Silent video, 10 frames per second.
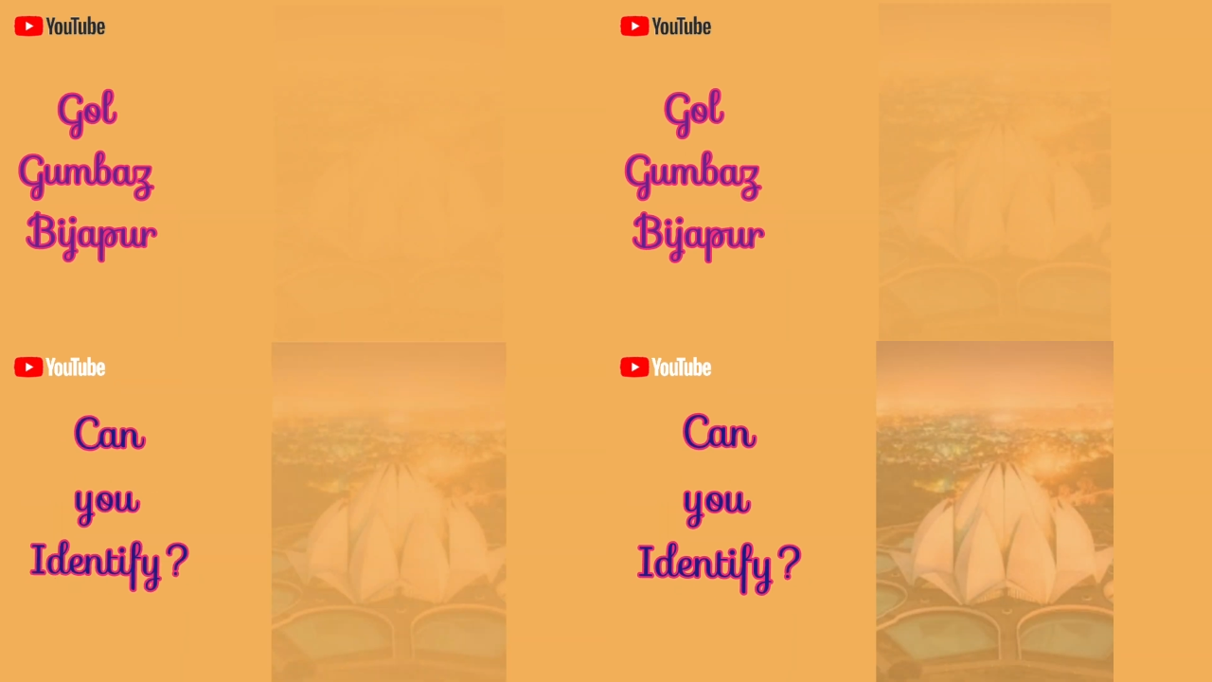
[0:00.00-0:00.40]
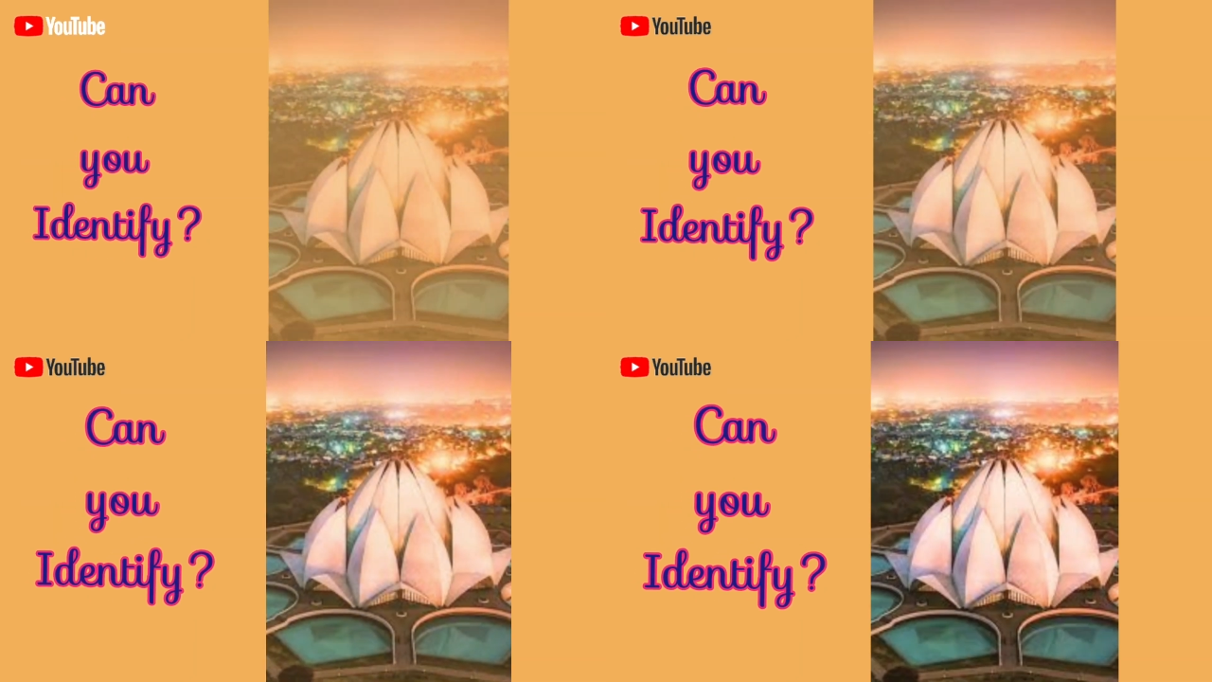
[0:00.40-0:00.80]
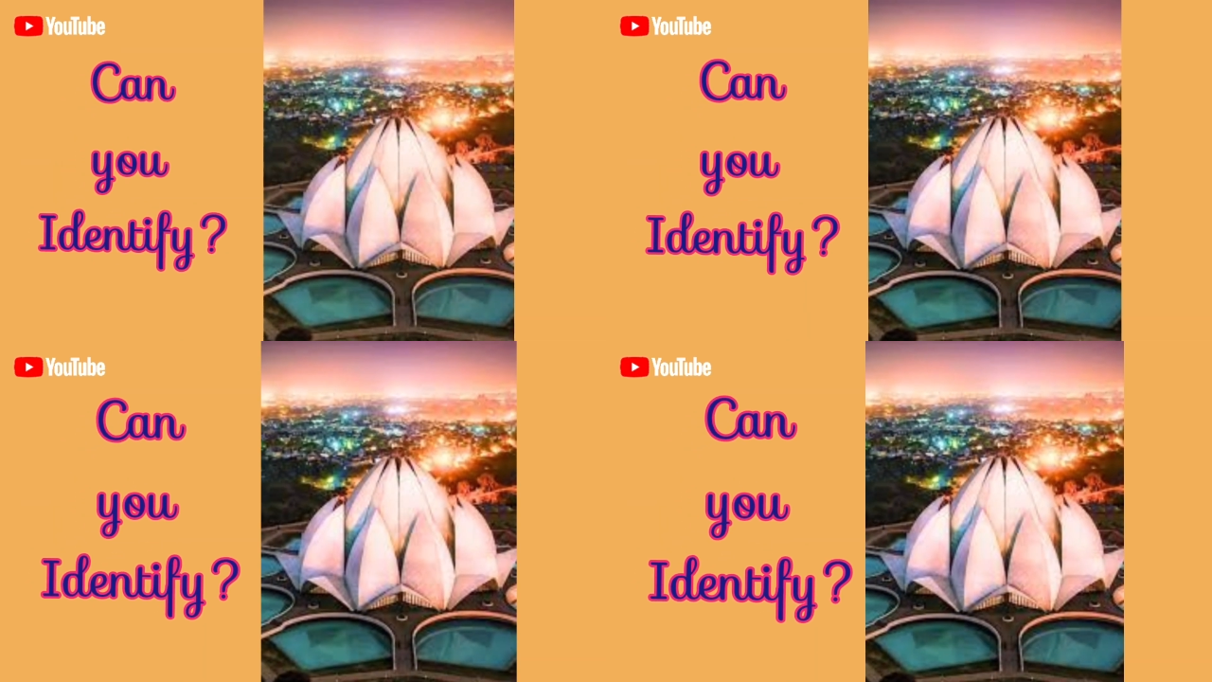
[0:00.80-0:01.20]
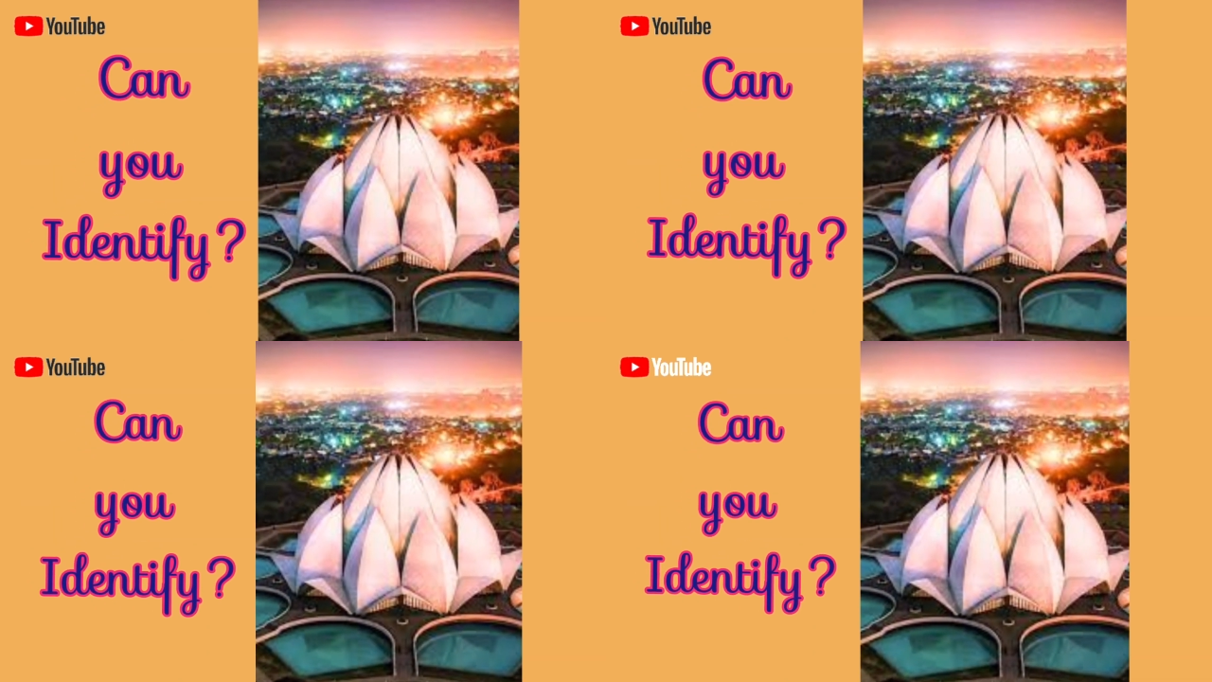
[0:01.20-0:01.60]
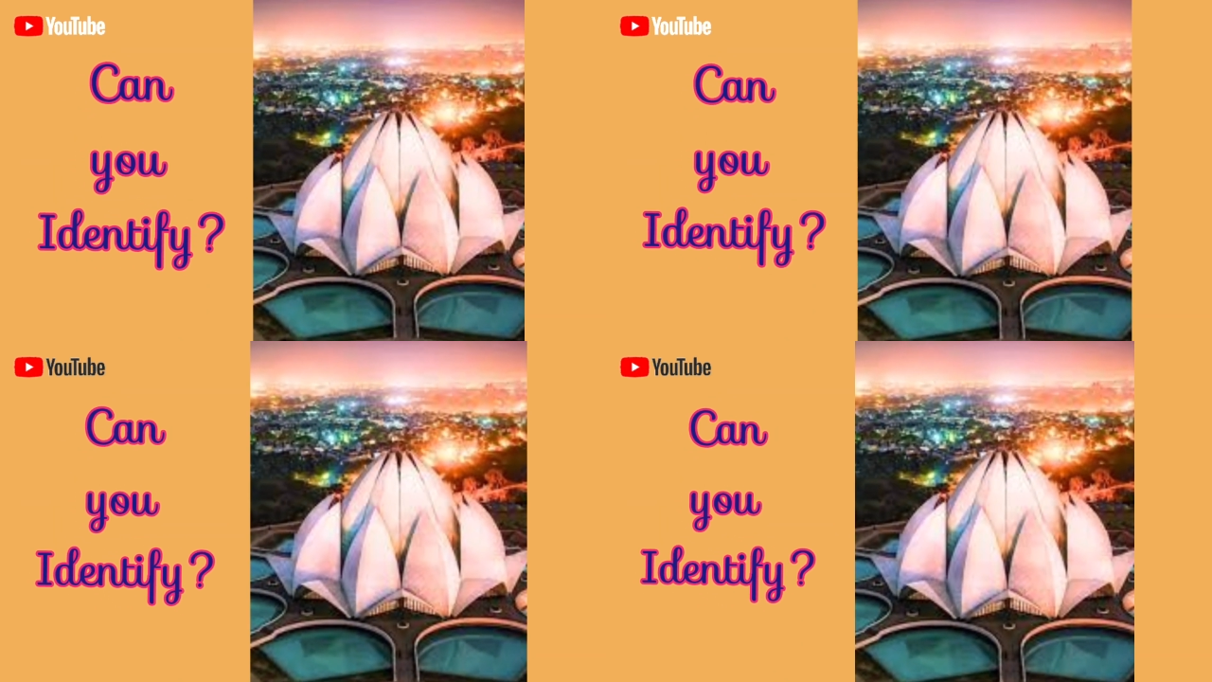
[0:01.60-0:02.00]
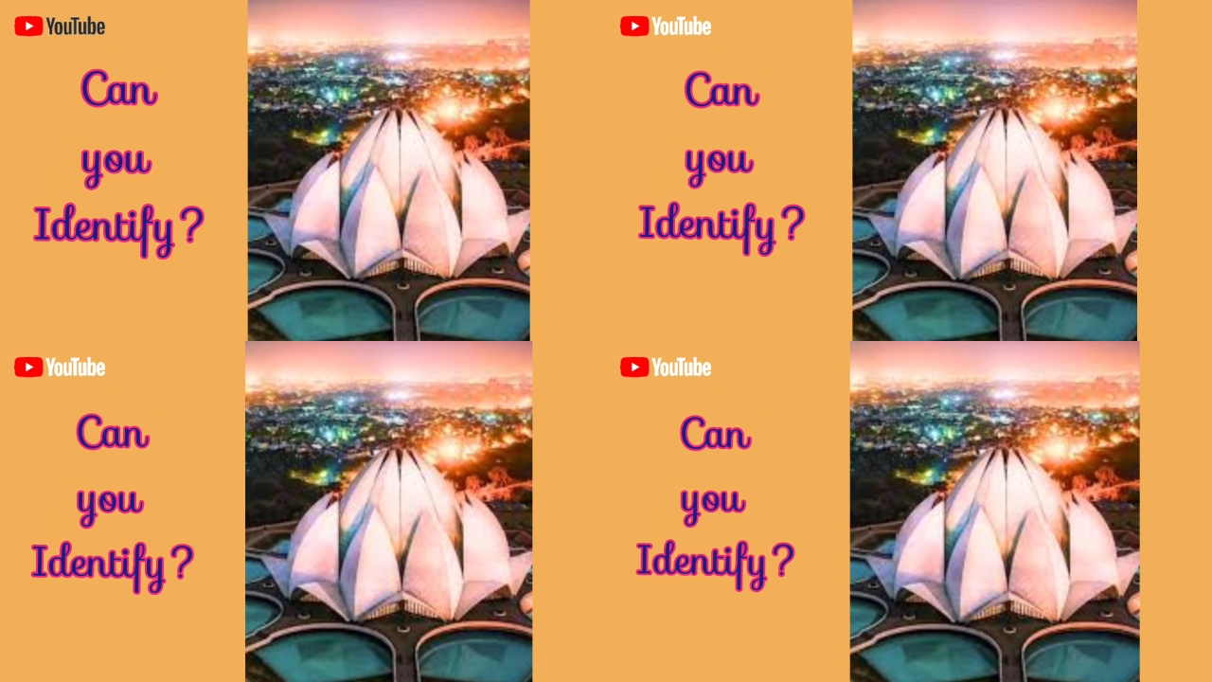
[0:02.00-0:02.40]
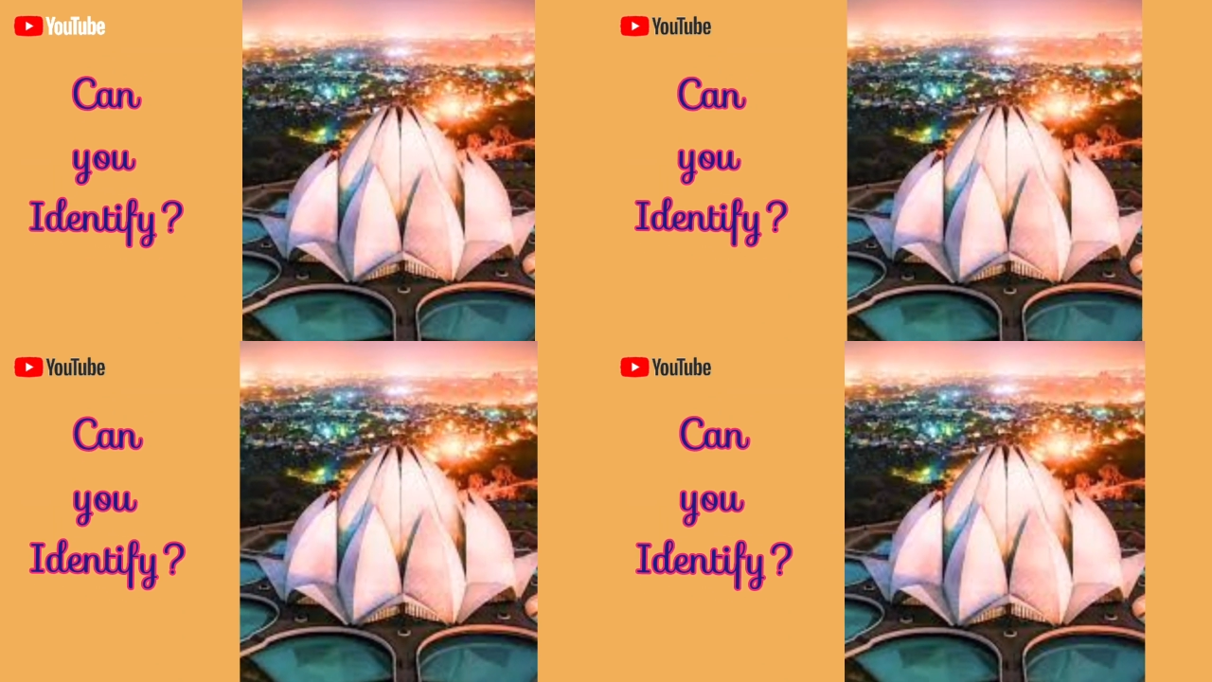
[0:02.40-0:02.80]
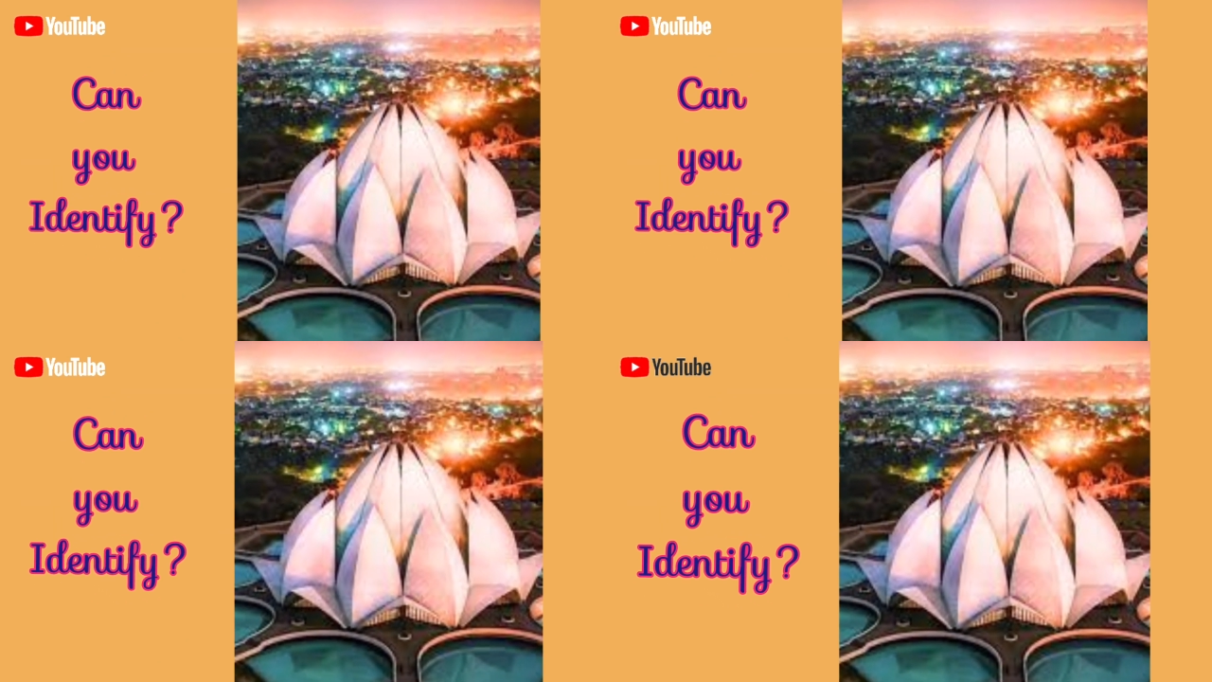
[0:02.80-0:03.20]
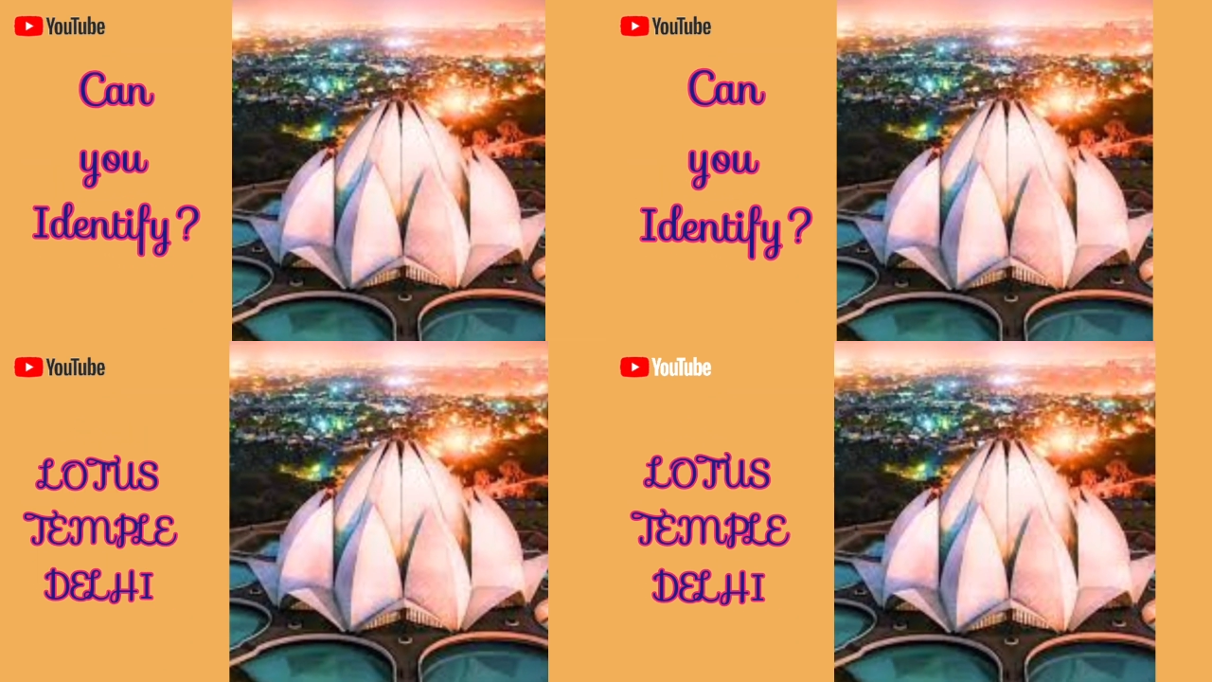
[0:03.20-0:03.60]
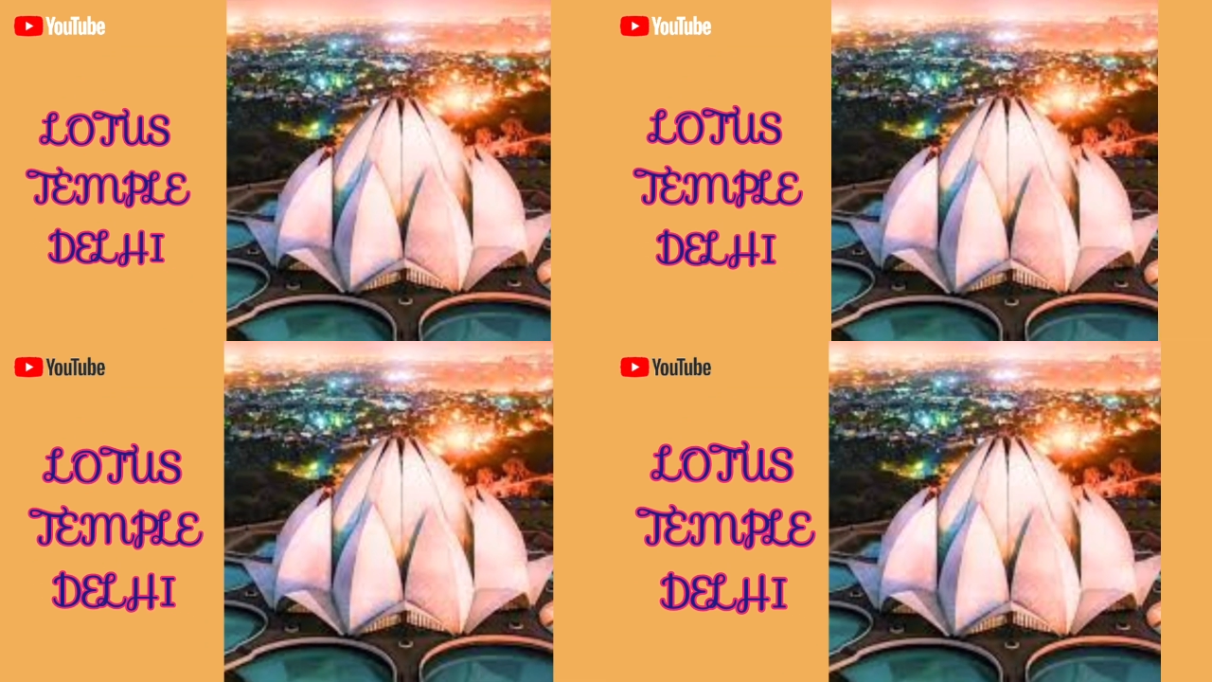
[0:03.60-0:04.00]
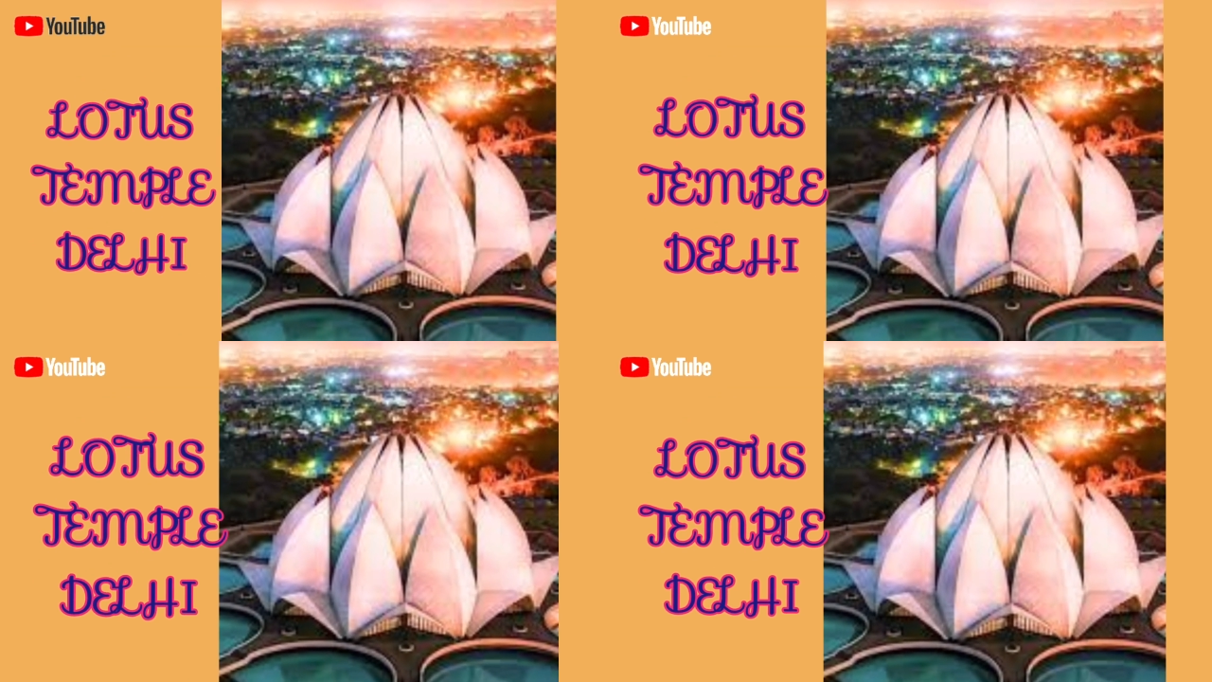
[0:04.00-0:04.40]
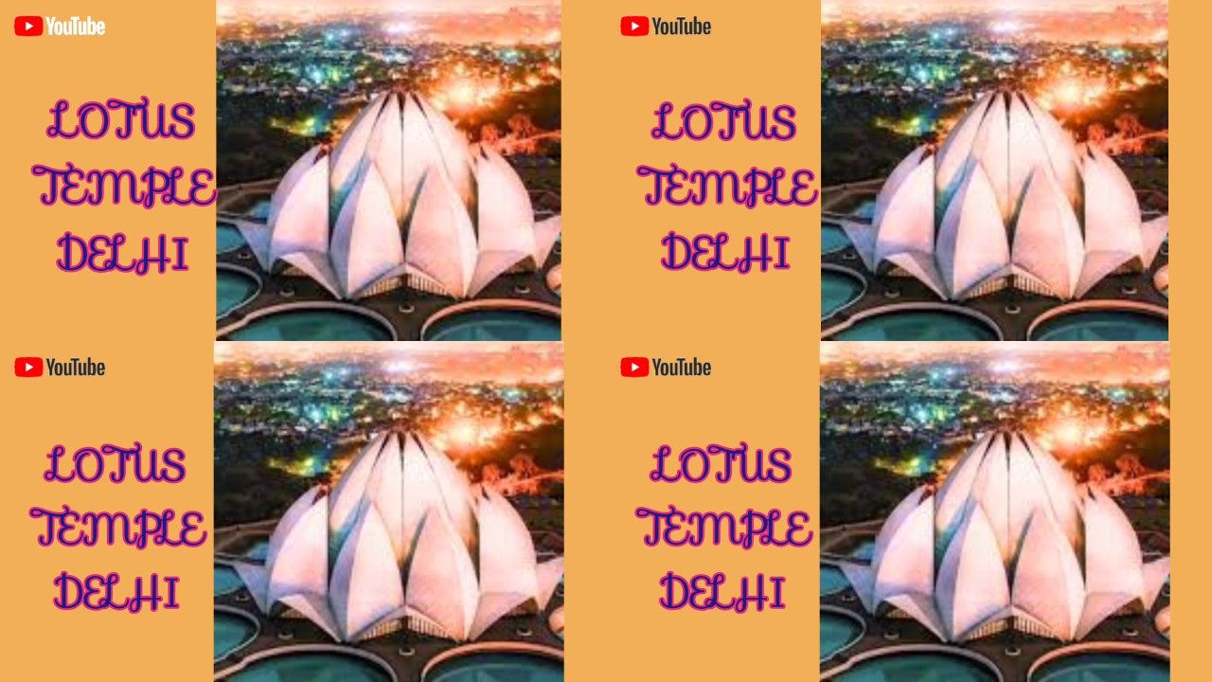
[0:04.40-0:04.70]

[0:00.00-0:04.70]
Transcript: No face is visible, so there are no lips to read.